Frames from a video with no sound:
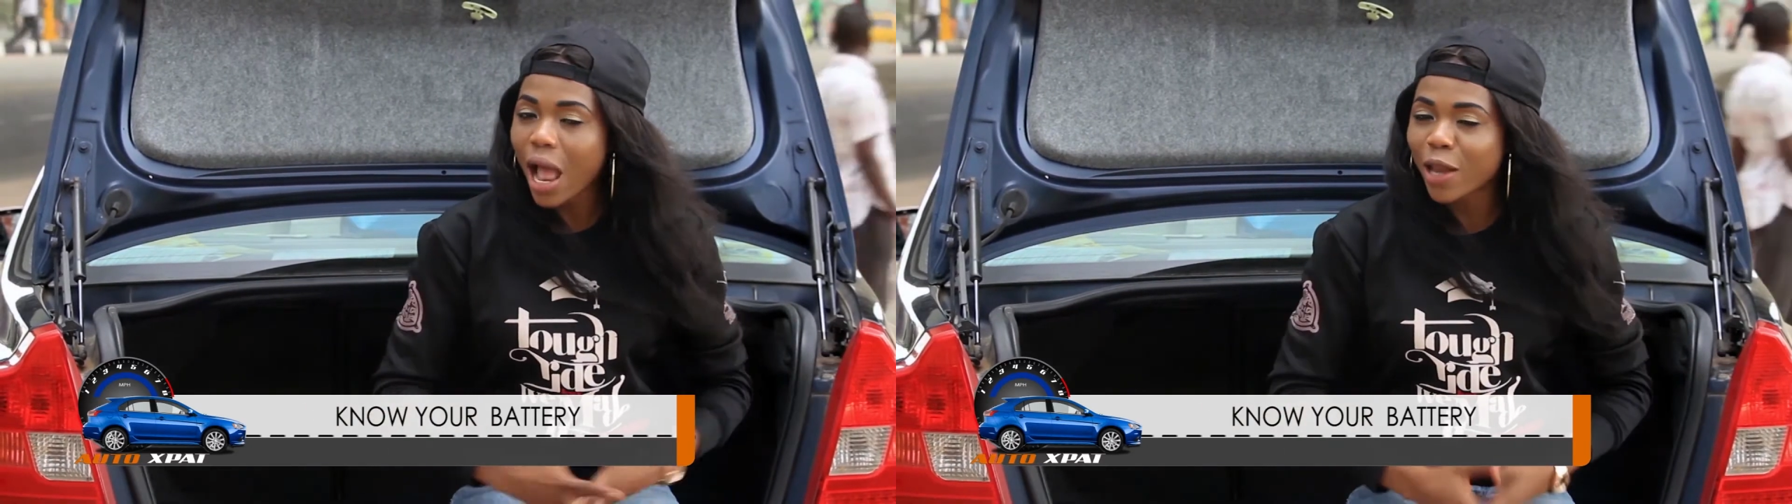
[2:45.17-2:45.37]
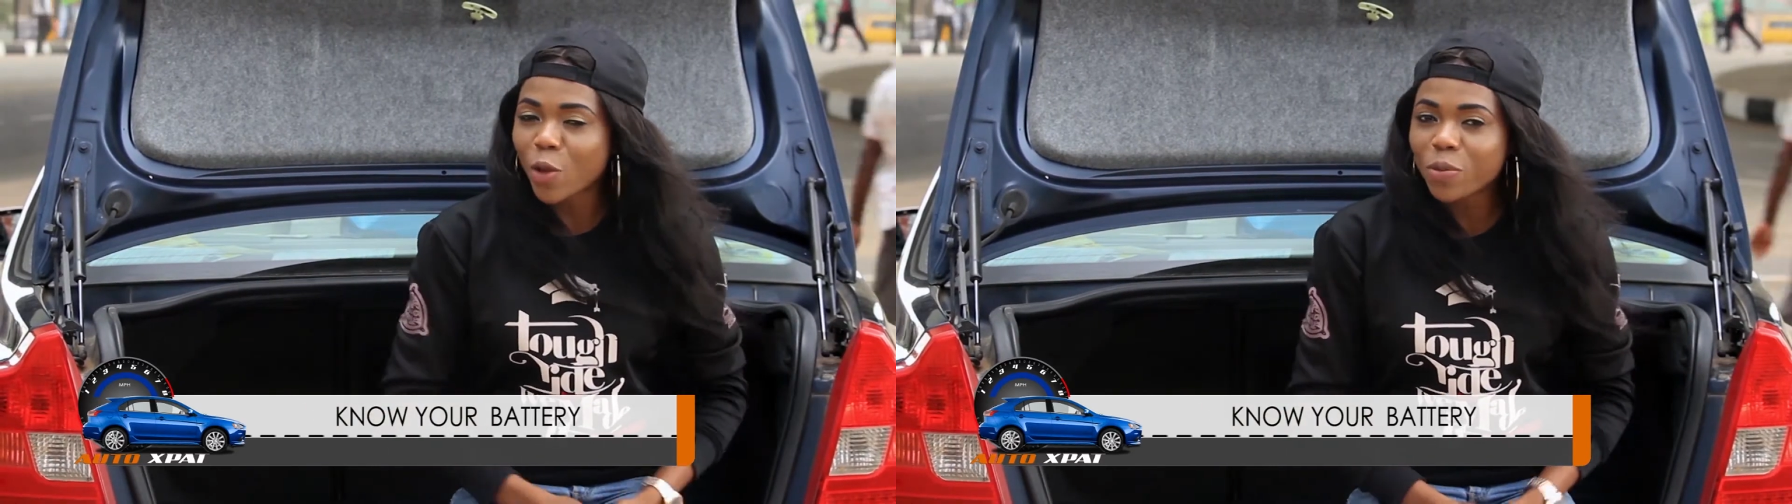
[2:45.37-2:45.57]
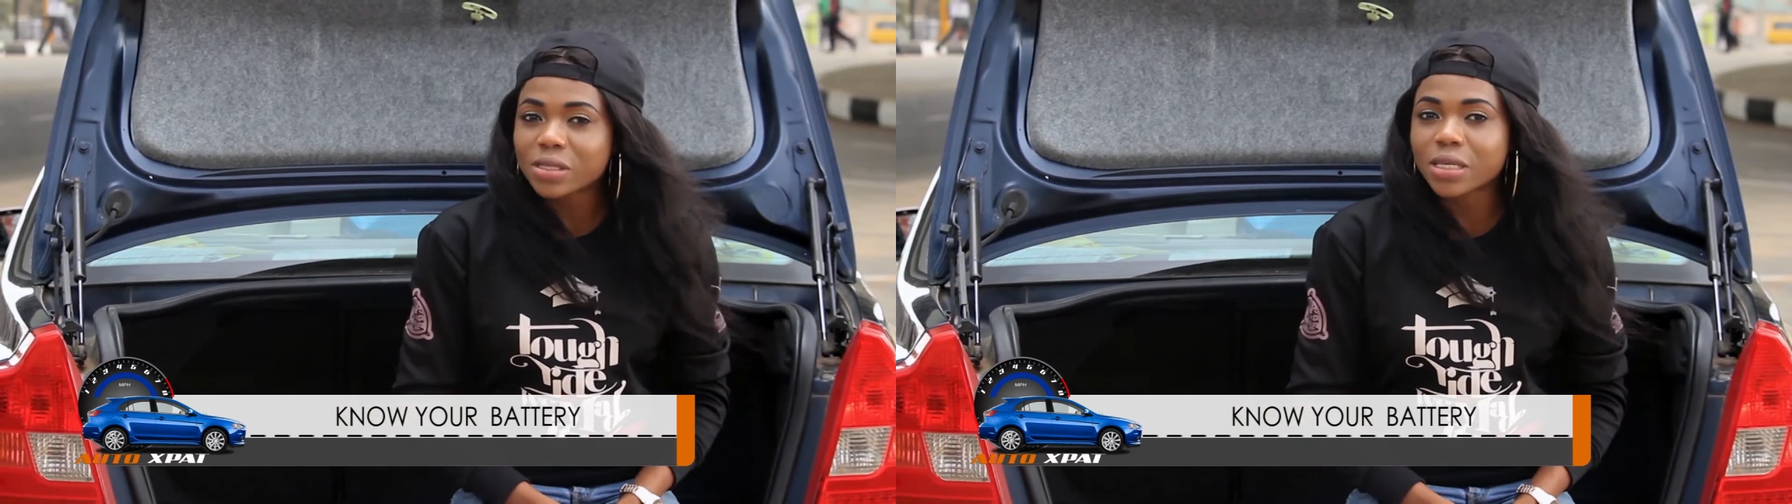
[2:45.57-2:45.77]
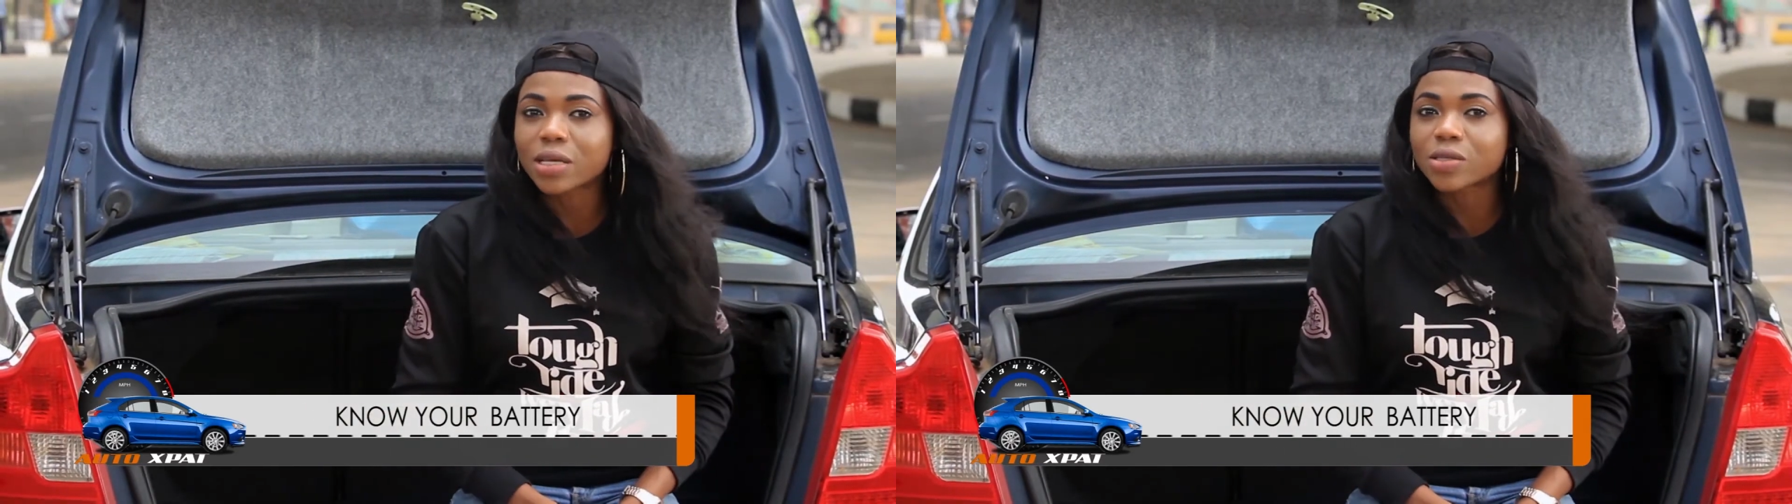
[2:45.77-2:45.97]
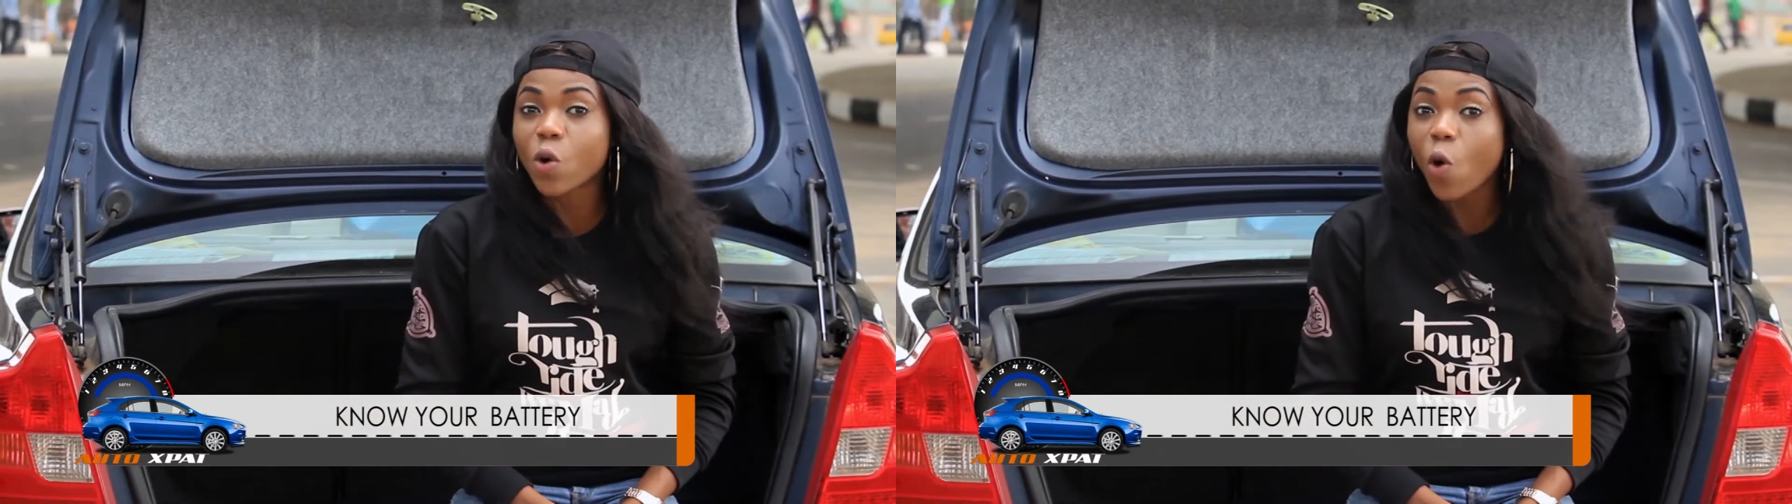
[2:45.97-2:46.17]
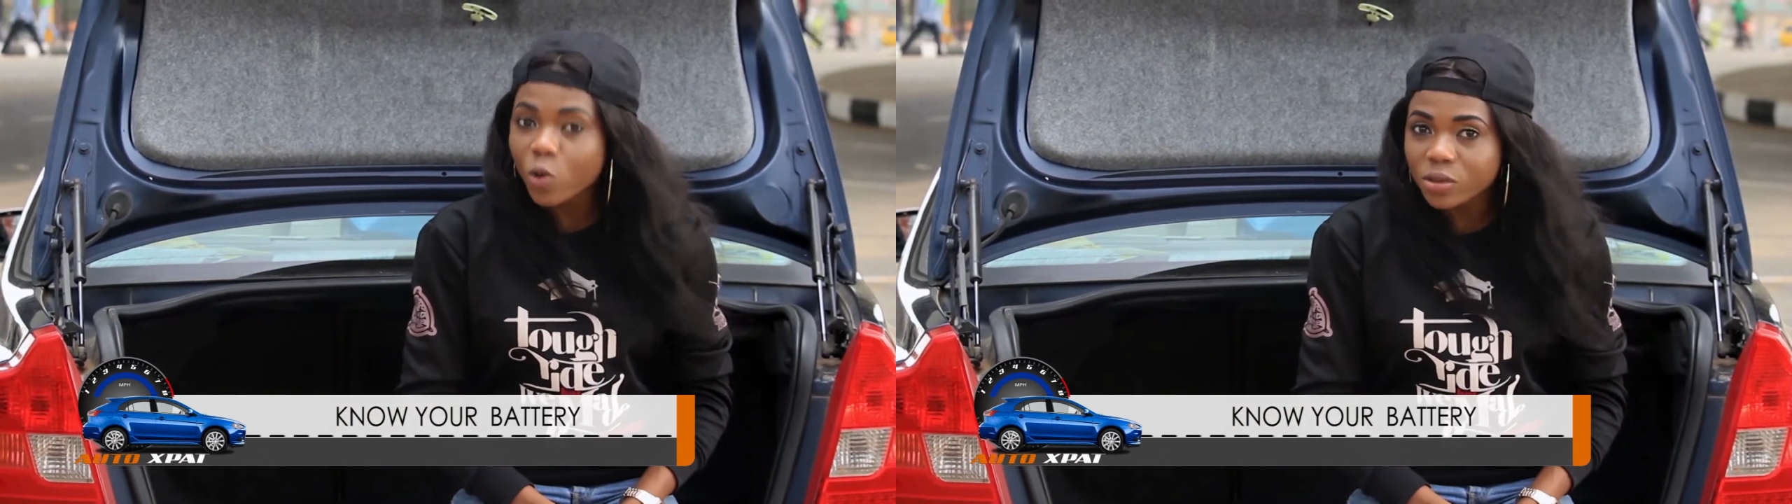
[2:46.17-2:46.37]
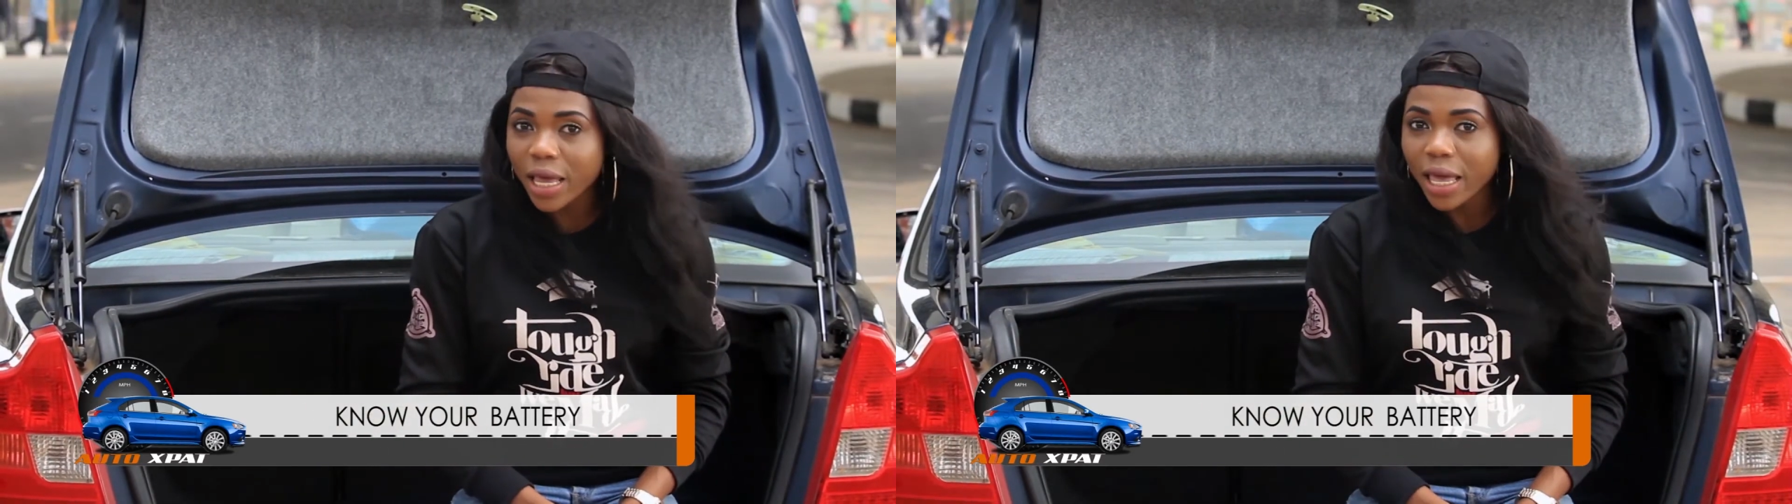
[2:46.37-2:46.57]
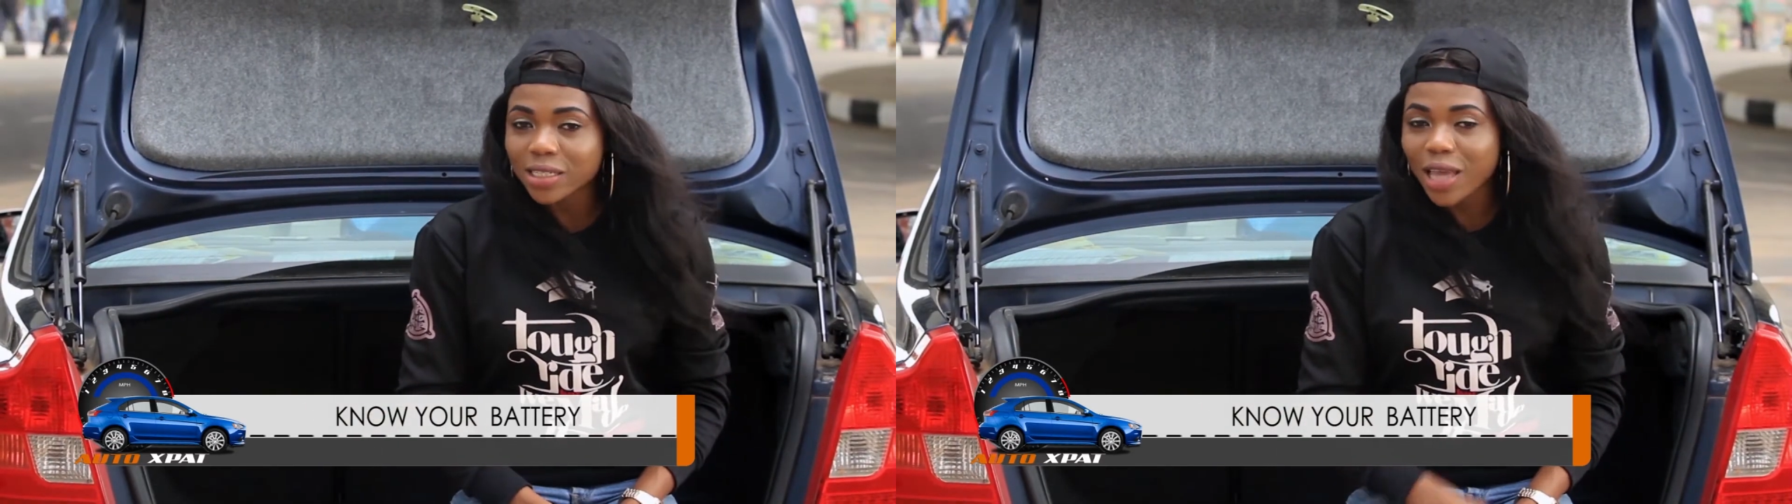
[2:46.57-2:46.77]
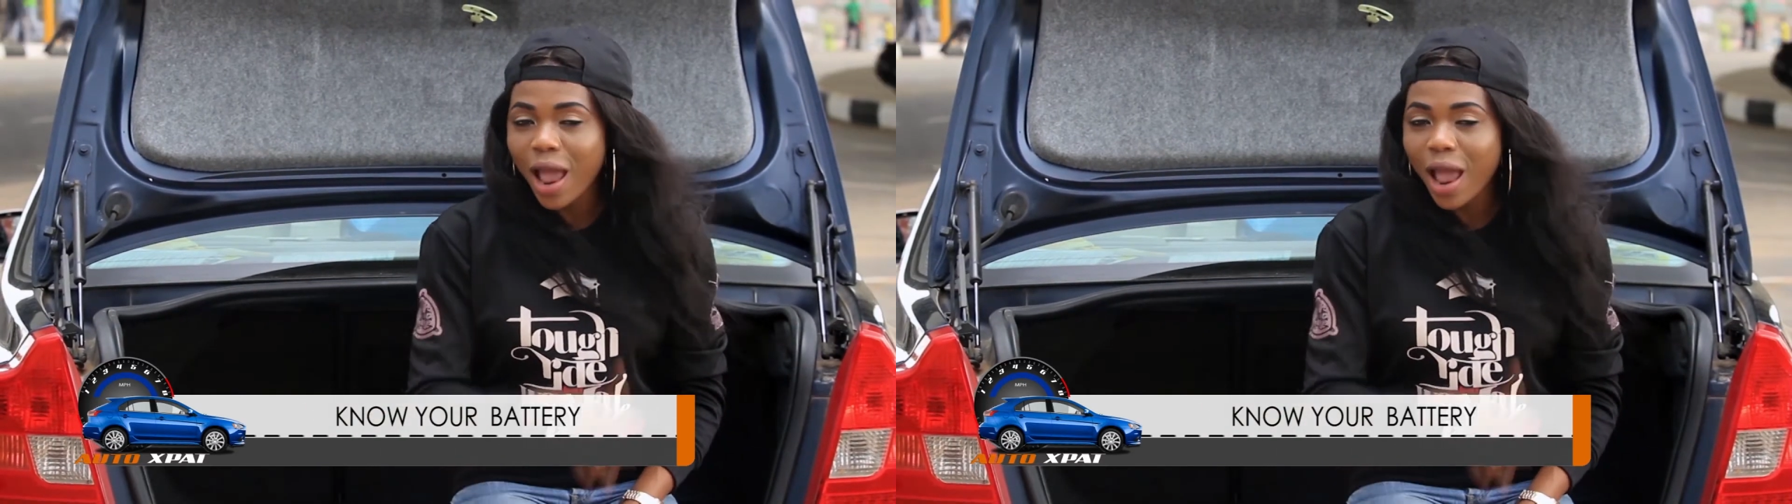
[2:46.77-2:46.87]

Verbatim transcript: and number 6 old age.